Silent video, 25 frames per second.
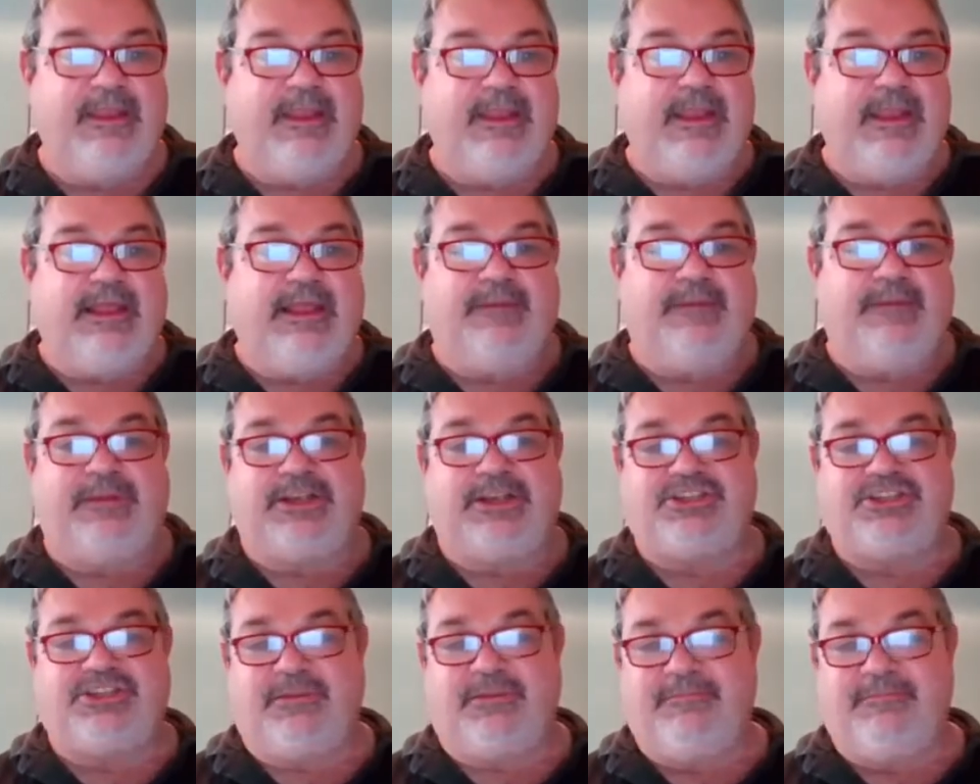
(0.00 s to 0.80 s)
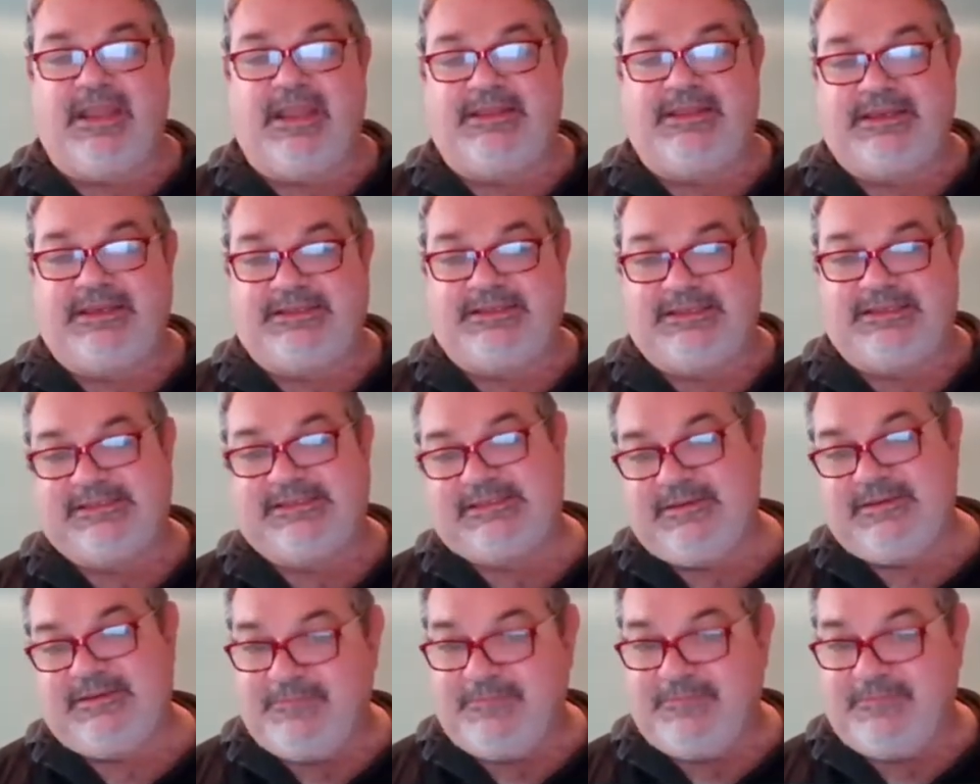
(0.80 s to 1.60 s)
Laplacian matrix is
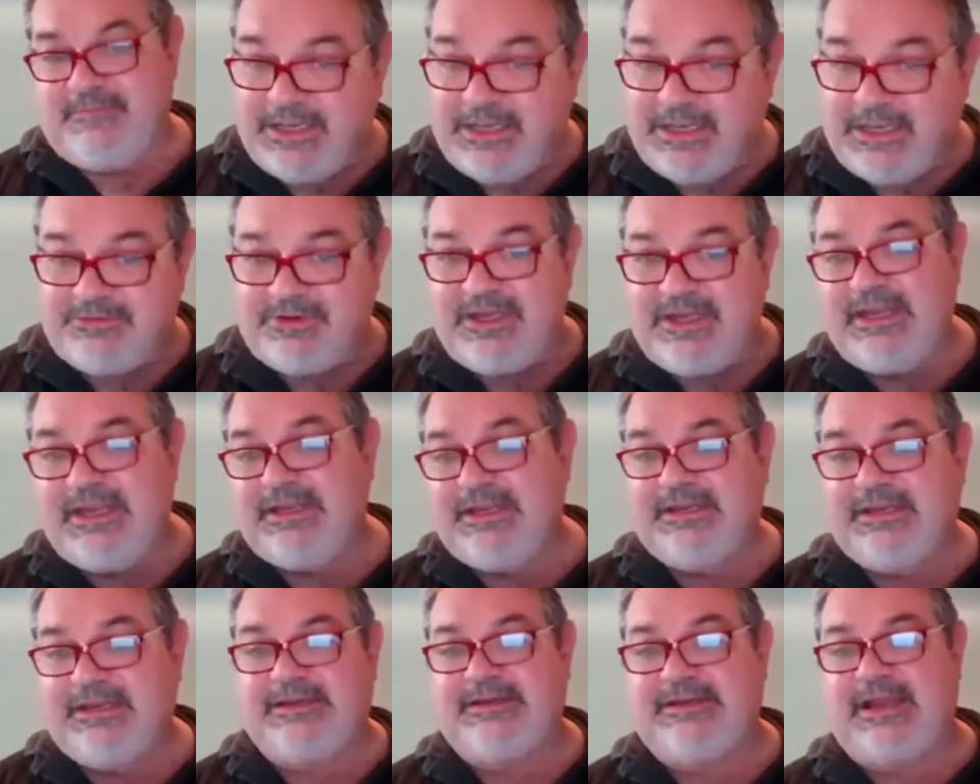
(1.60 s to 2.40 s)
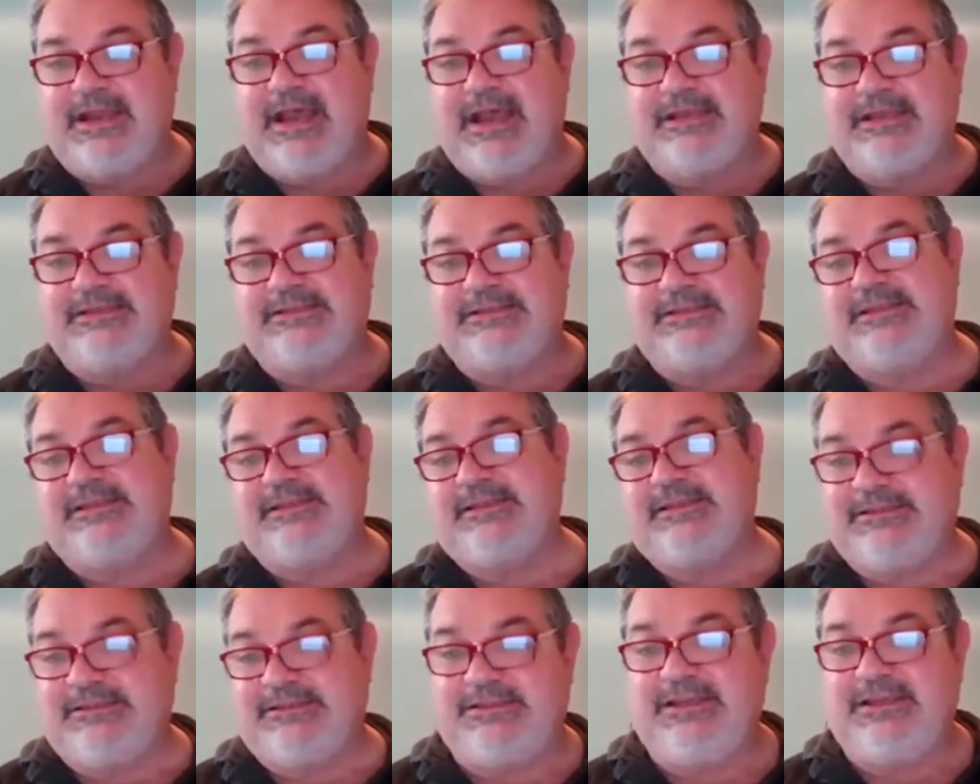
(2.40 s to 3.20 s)
symmetric, has
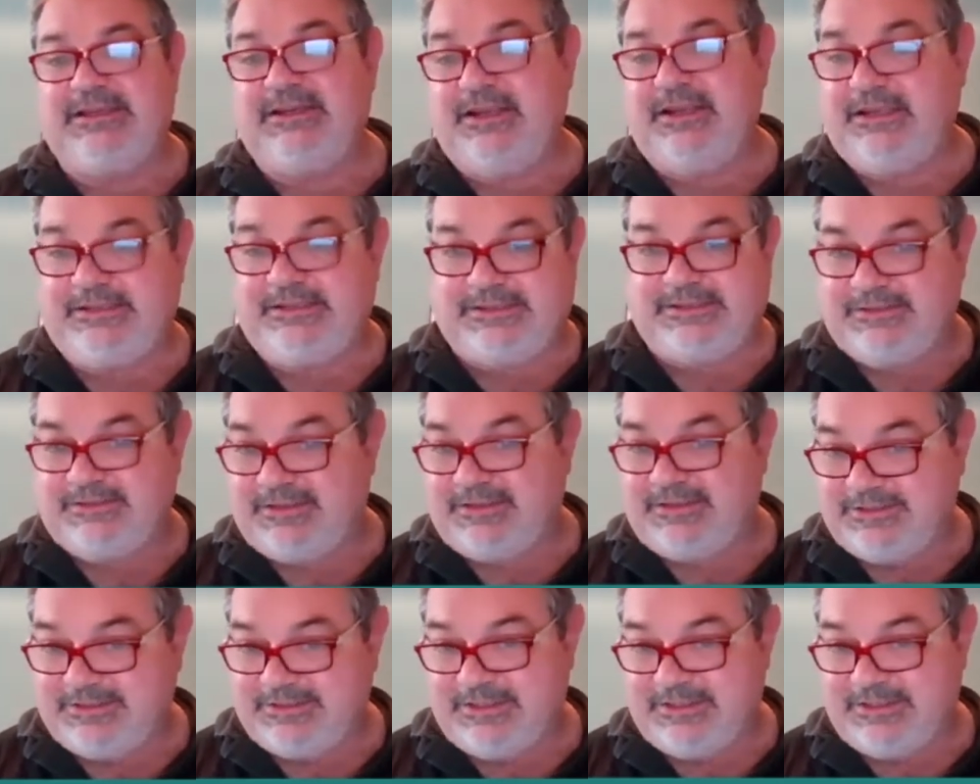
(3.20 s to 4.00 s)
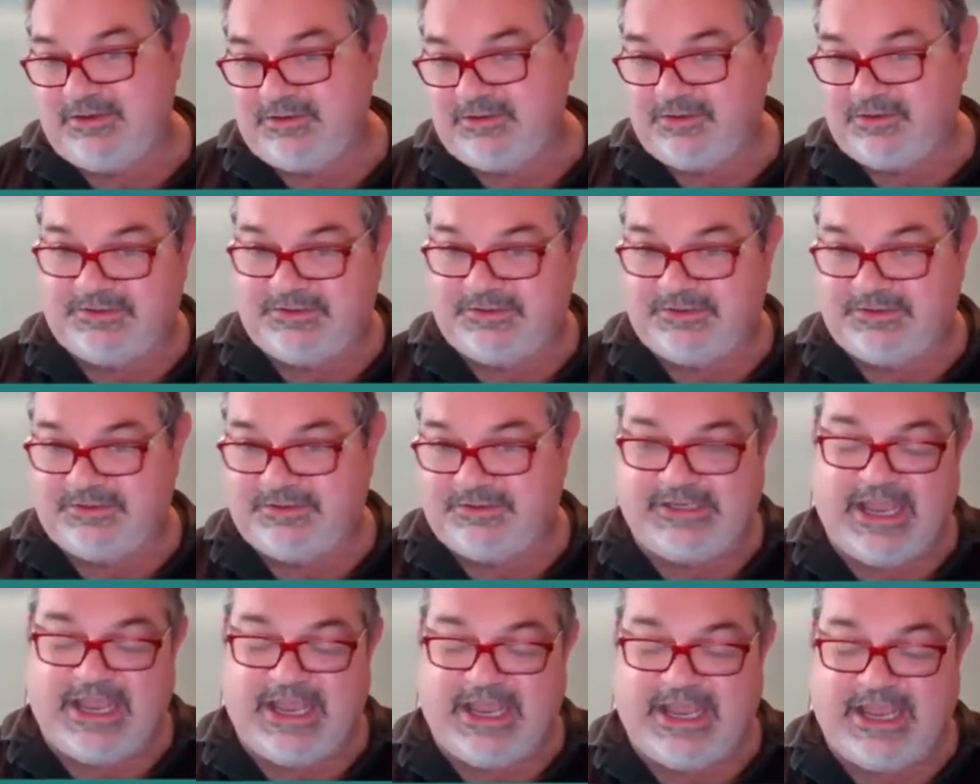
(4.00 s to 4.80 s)
it's zero-row
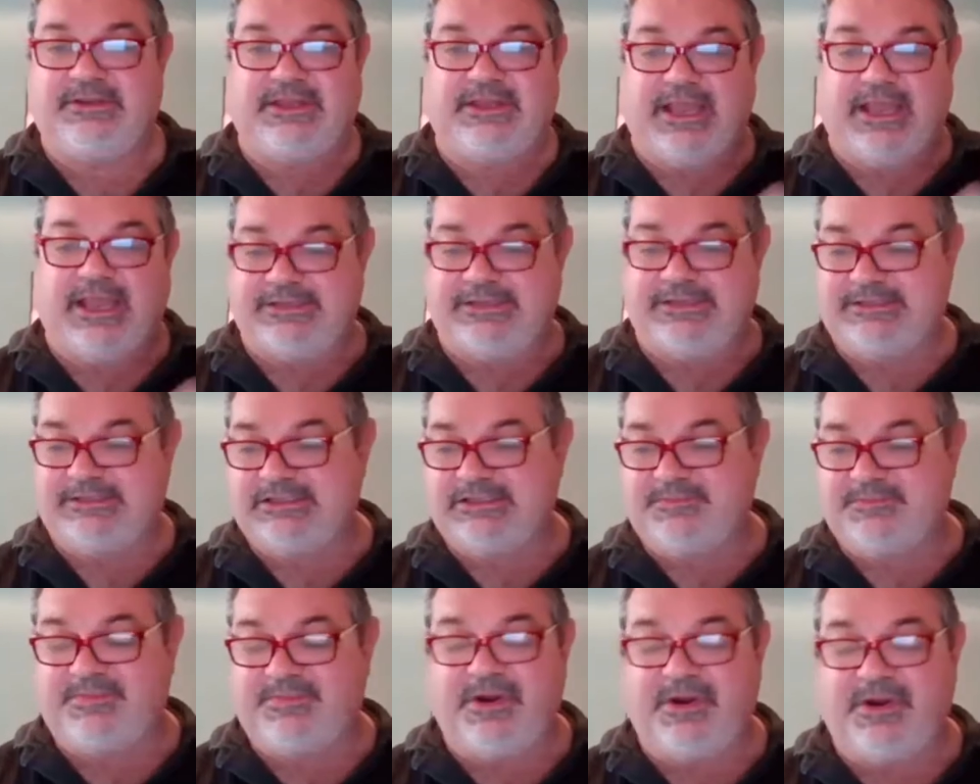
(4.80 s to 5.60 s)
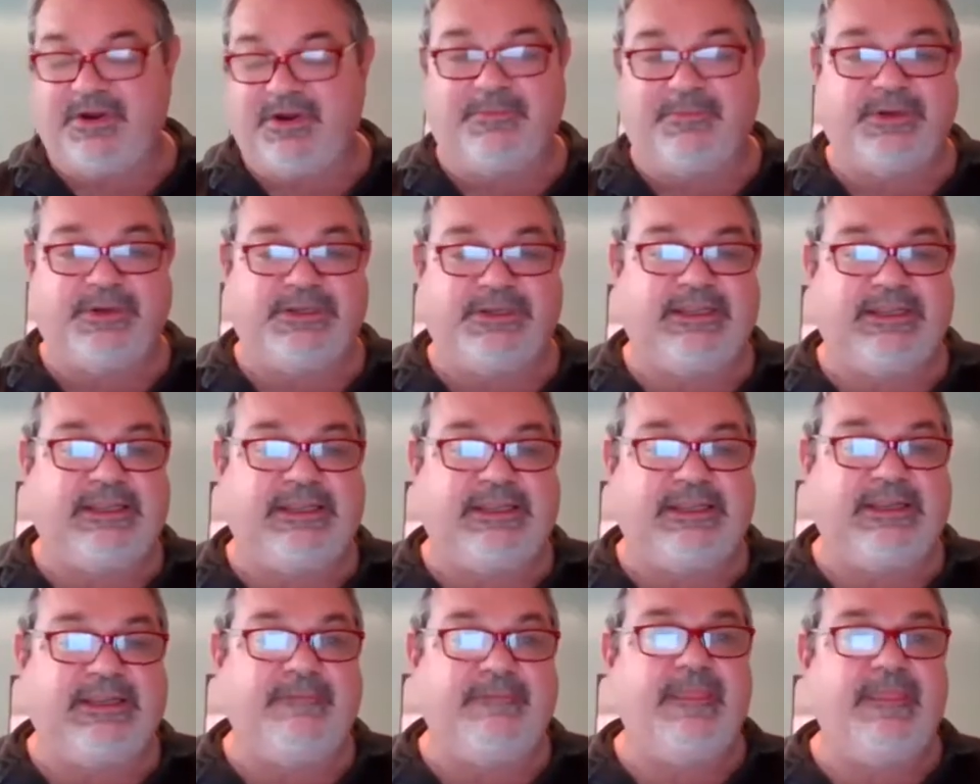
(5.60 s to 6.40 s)
sum, so it has this
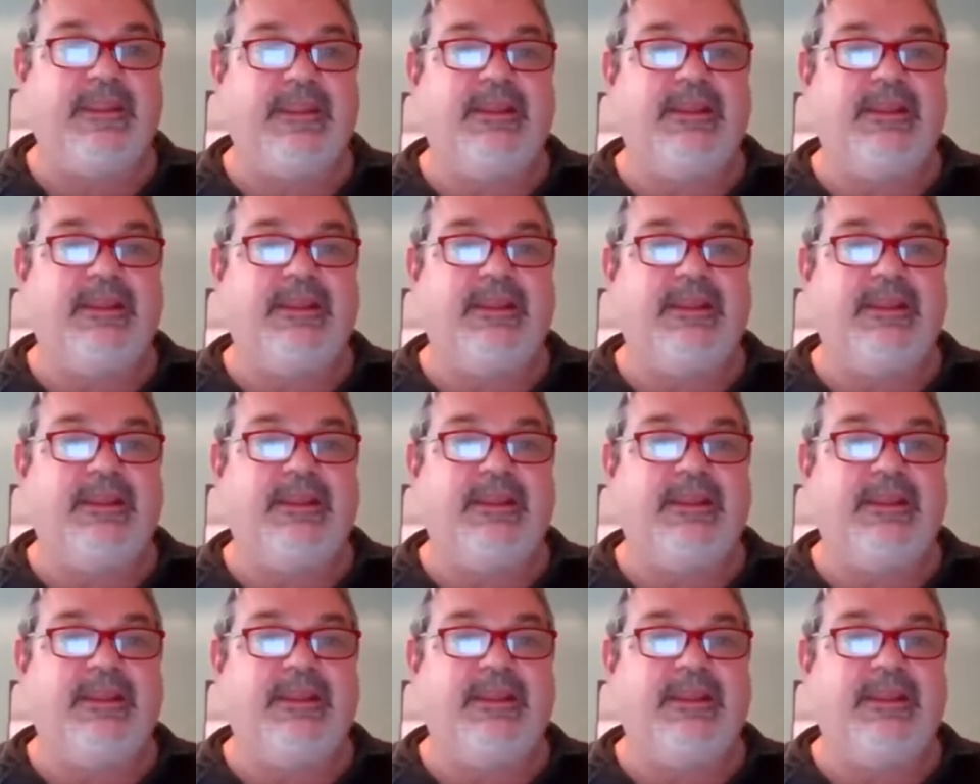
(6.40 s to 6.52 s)
property.